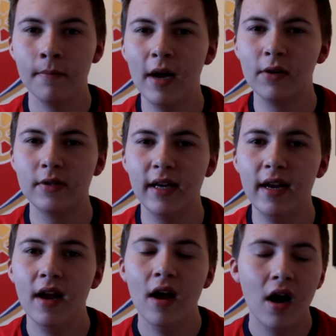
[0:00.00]

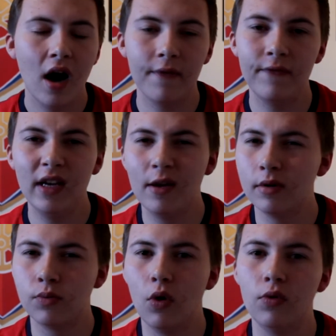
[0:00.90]
Penalty, I think it
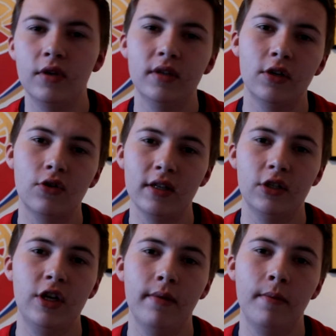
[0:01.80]
was Walters that tried to
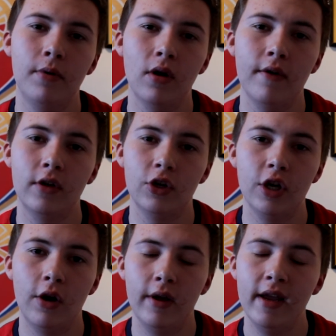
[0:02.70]
chip the ball over
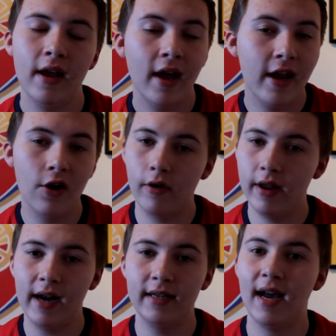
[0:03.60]
Koscielny. He
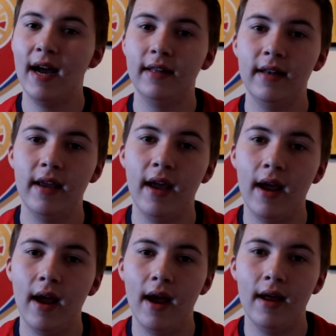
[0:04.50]
already had his hand in the
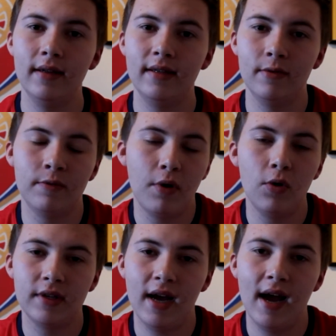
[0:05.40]
air and it was
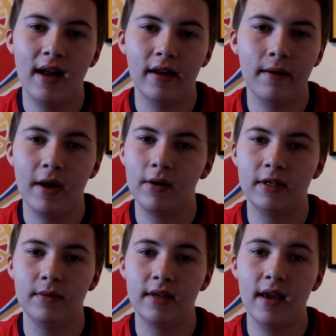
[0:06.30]
ball to hand and
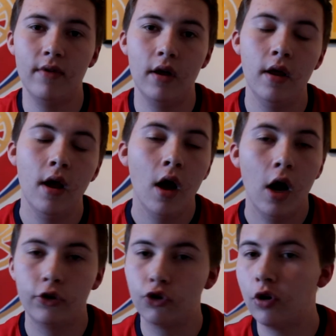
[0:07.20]
penalty was given.
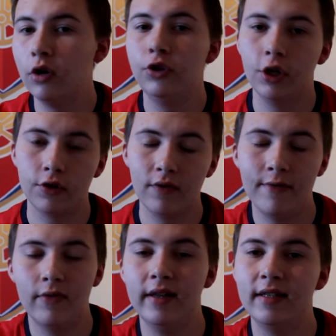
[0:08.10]
Atrocious
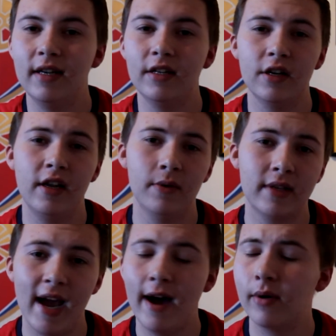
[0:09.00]
refereeing decision. It was
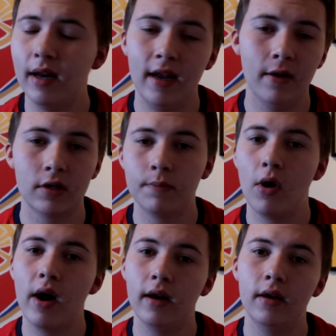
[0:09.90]
cowardly, it was
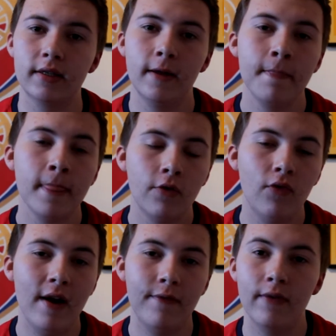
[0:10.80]
spineless.
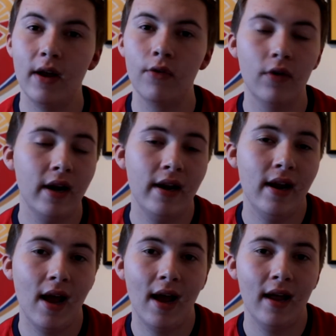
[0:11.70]

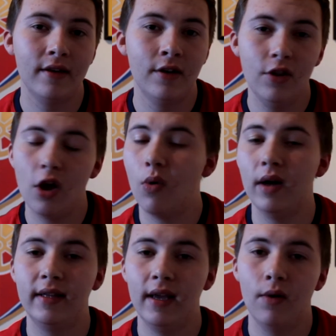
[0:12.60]
Referee had no
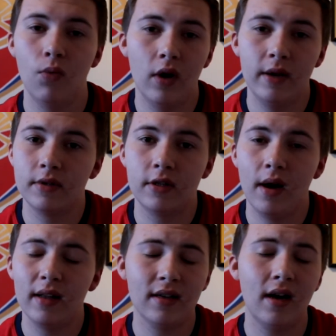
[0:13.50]
idea what he was doing.
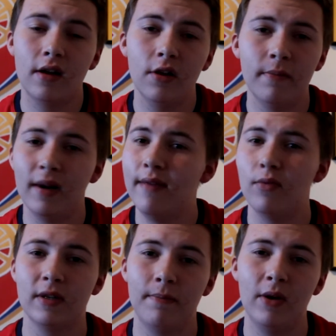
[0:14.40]
I couldn't believe it
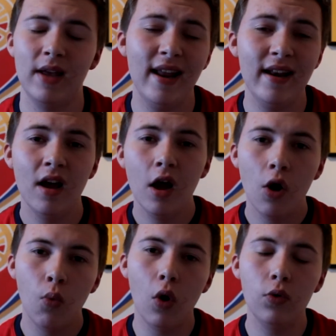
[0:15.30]
was a penalty. And then
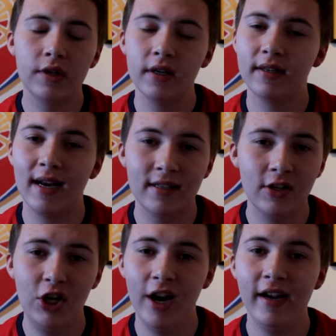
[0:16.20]
Walters has the
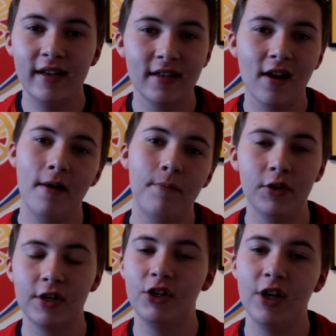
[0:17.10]
cheek to go and
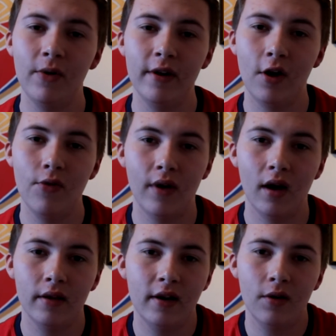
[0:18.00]
push Koscielny
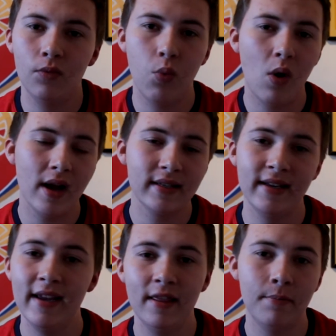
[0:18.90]
over. You know, why
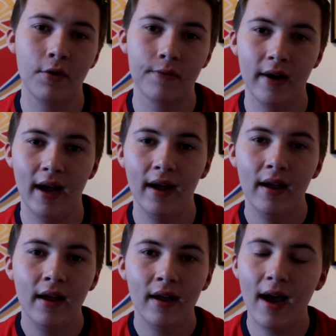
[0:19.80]
isn't he in the book for that?
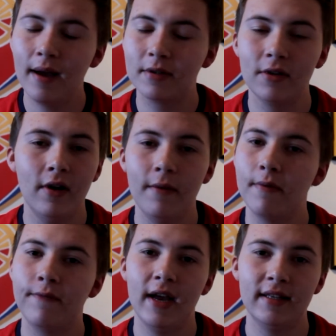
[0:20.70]
Absolutely
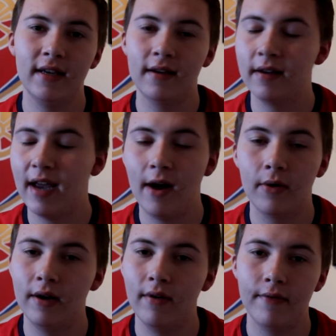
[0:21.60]
pathetic and
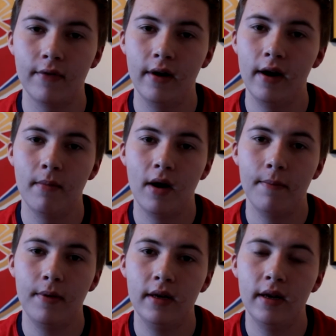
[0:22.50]
cowardly refereeing, in my
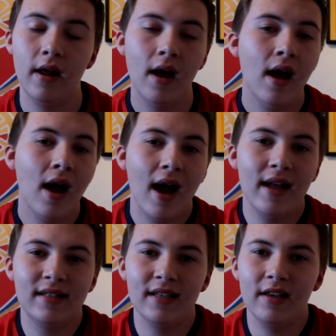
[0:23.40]
opinion.
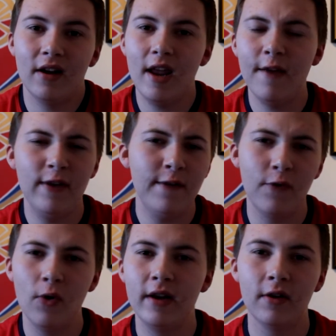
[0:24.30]
And, you know, if he
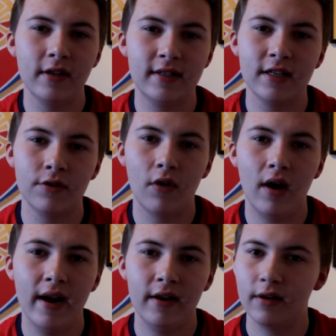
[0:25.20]
thought he'd got the decision
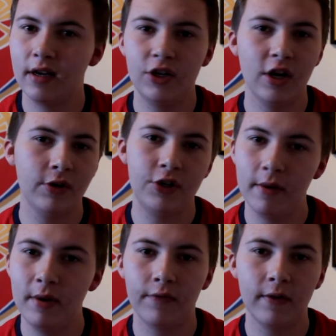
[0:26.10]
right, Koscielny should
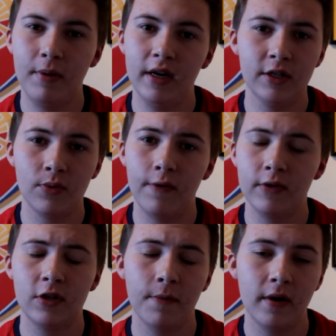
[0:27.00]
have been off the pitch as well for
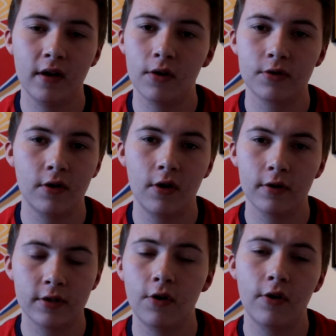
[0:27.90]
stopping a goal
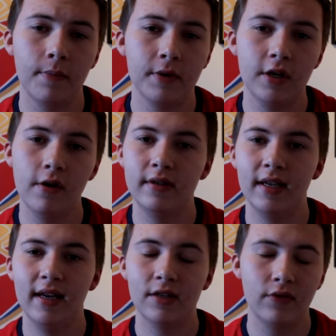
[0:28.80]
scoring
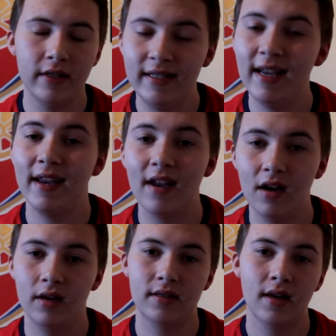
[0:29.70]
opportunity. It's
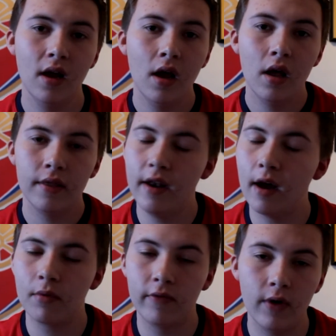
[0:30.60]
ridiculous the
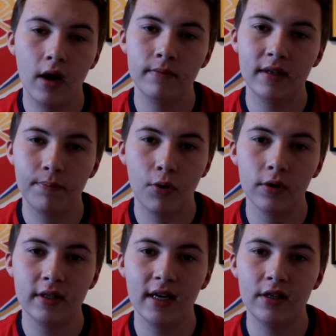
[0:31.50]
number of the
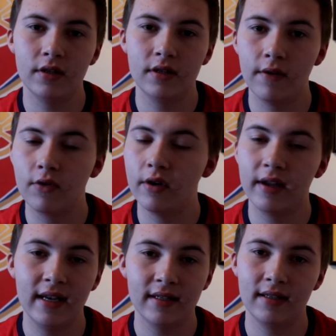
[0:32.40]
poor decisions that have gone
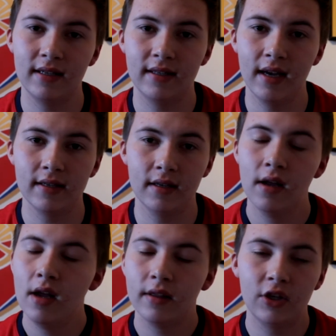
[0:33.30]
against us this season.
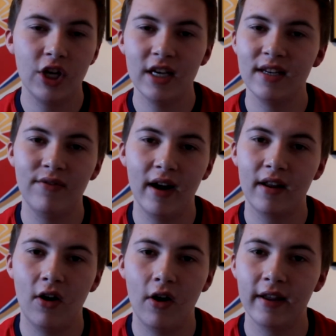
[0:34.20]
The Szczesny red
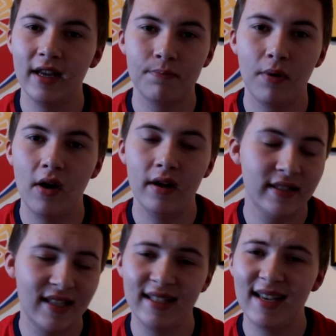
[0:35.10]
card against
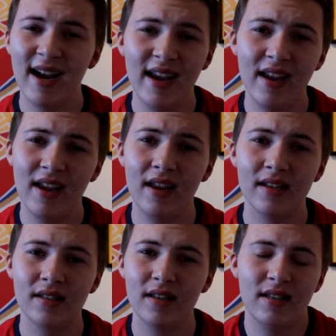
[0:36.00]
Bayern today,
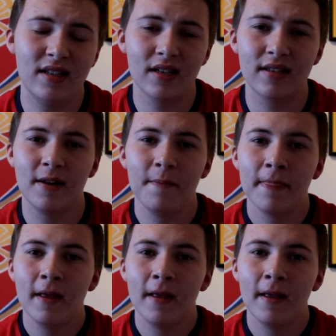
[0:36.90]
it's just...